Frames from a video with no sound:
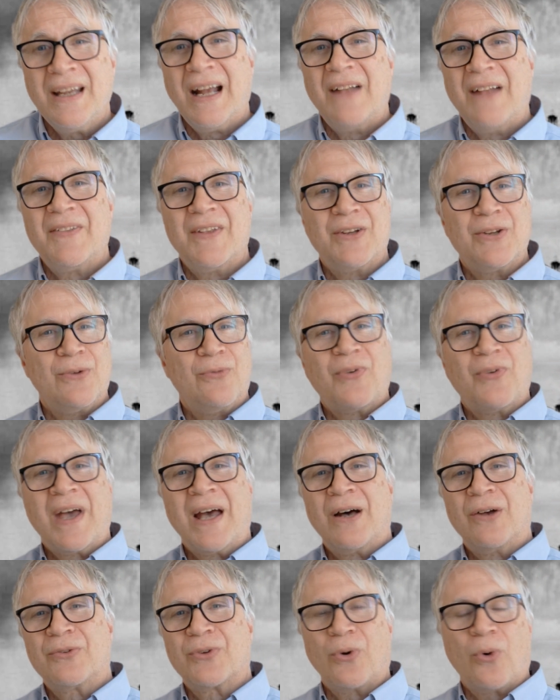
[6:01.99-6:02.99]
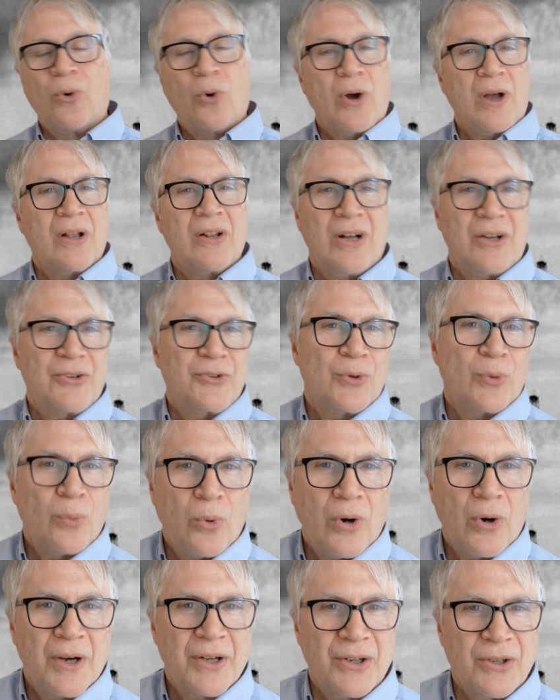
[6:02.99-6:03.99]
And then you found oil
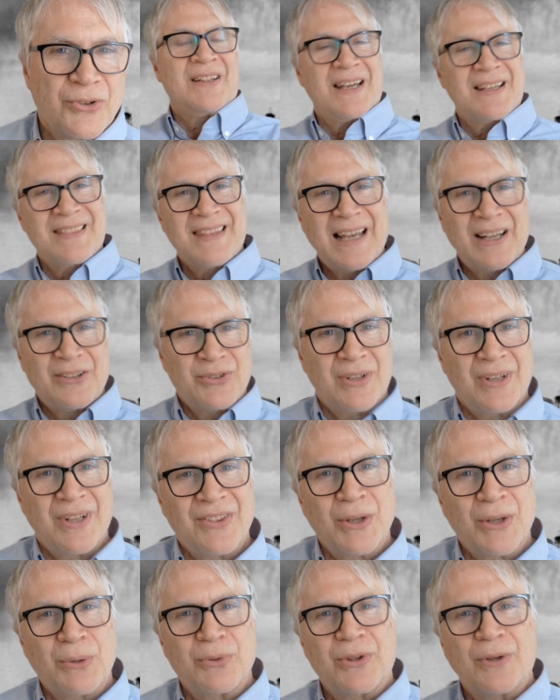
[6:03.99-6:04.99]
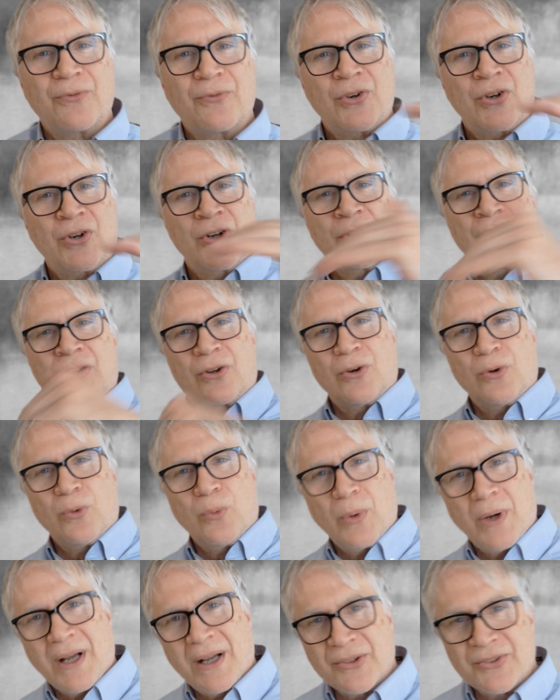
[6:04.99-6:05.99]
underwater. It's like that. So you had a thing with the vertical
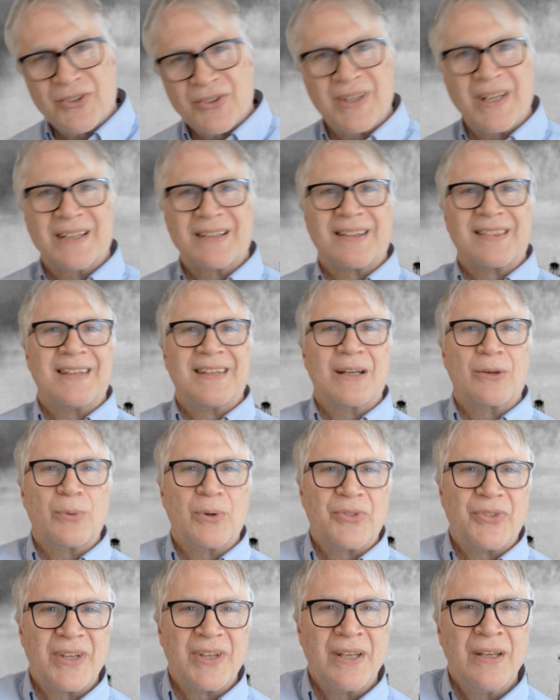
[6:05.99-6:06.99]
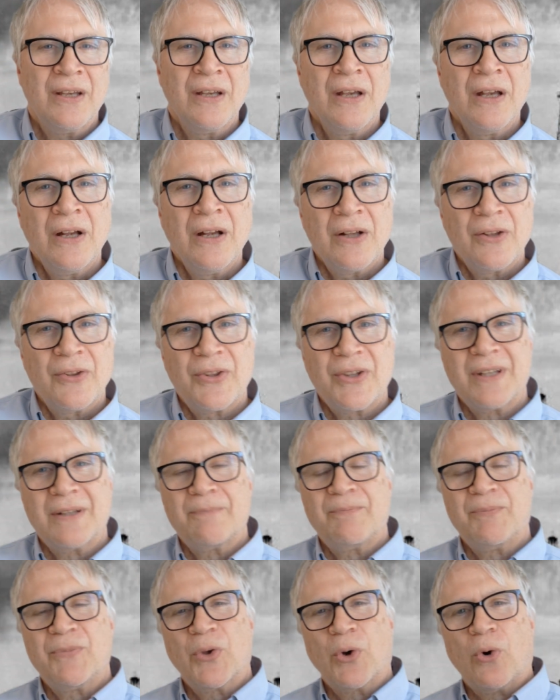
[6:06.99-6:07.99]
wells, and you had a thing with the
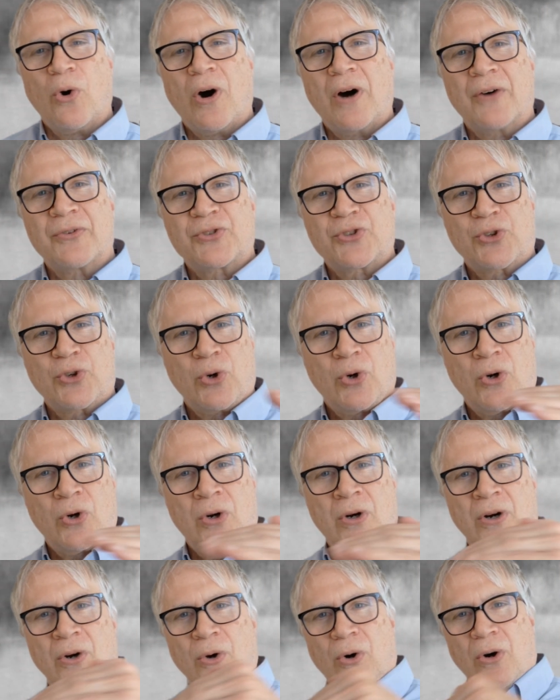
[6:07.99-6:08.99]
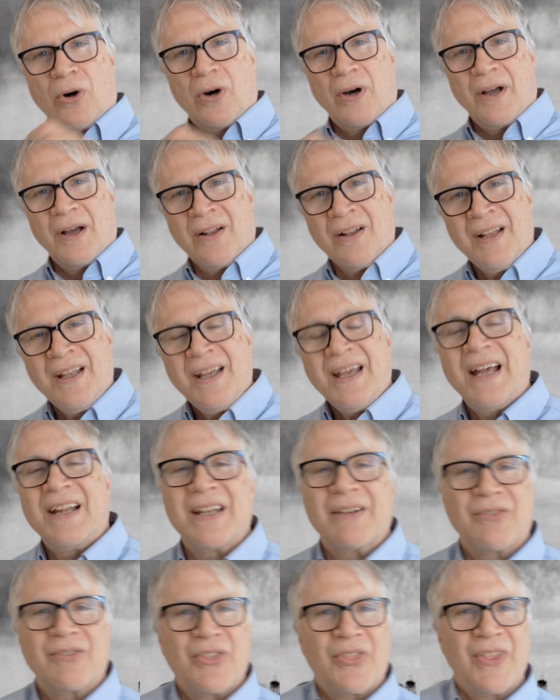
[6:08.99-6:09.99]
offshore oil, and
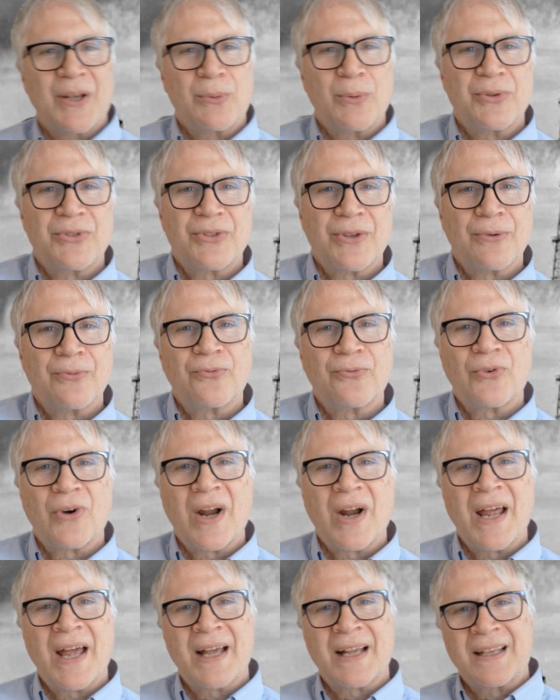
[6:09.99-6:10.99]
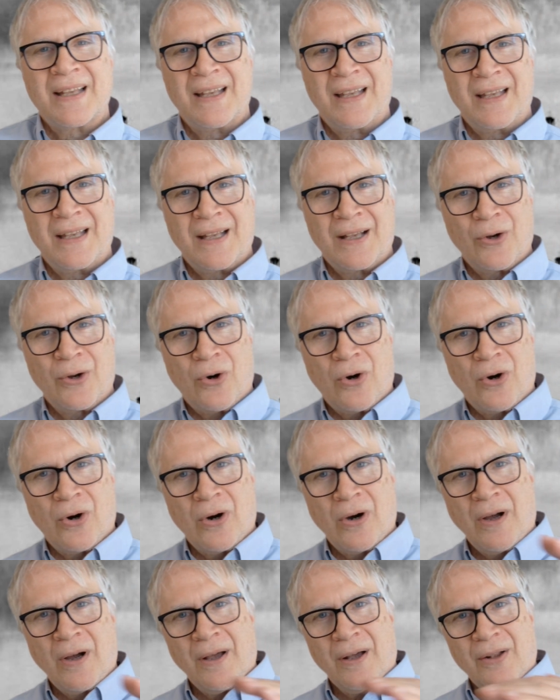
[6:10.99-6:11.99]
you have a thing with the fracking
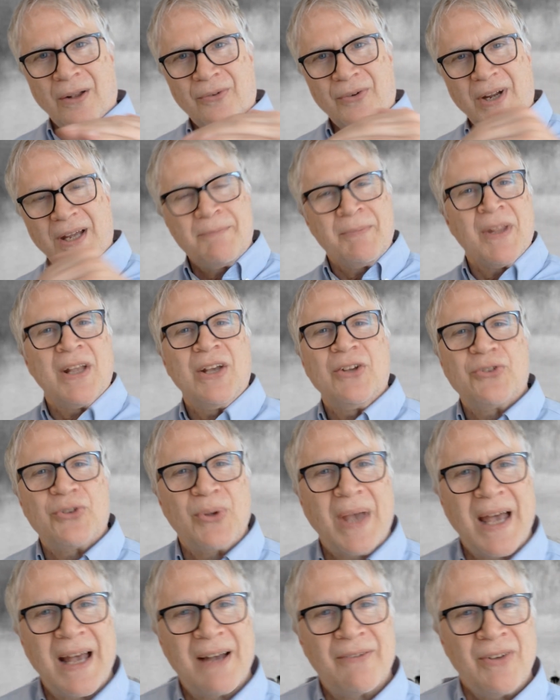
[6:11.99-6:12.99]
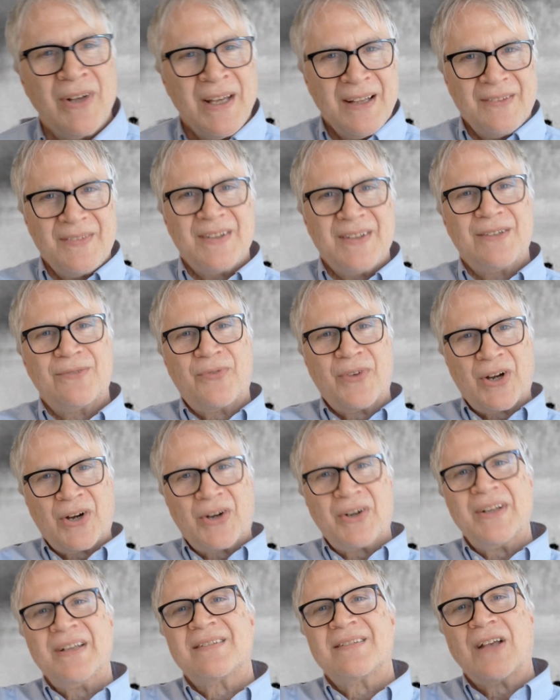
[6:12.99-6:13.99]
oil, right? So you have these
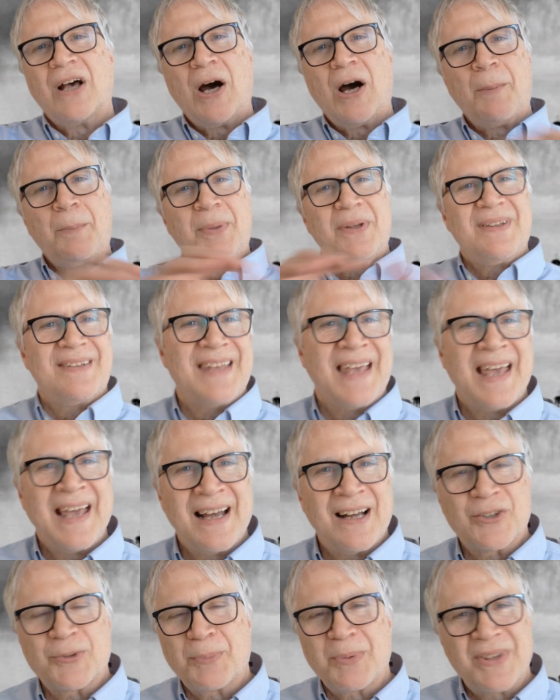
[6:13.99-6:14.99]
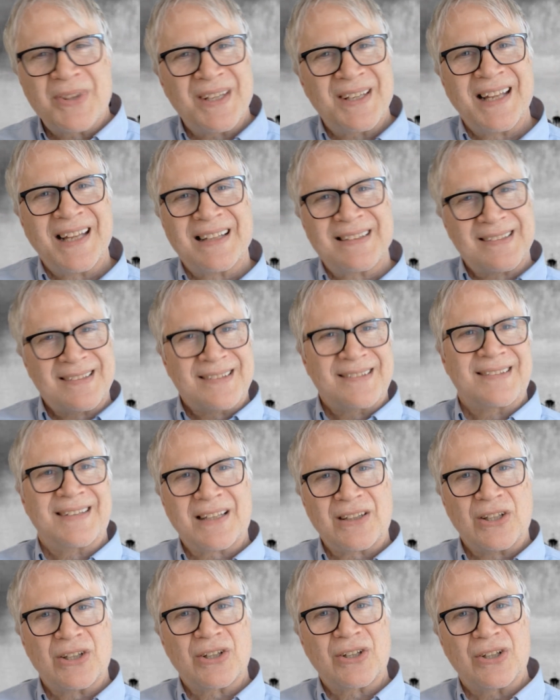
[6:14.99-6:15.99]
various up and downs, but they're not
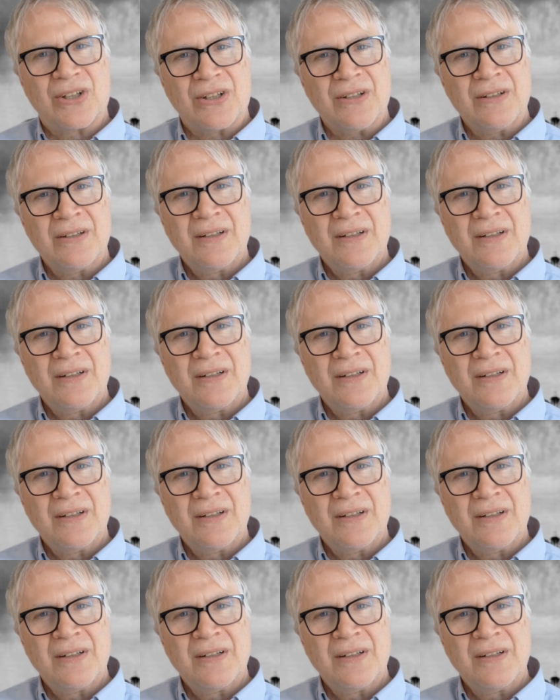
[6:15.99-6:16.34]
cyclical.